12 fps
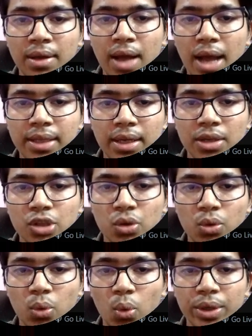I think I
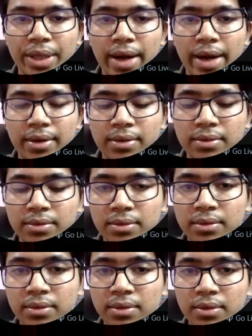should code that.
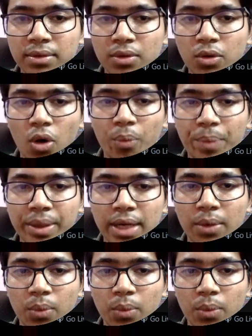Copy that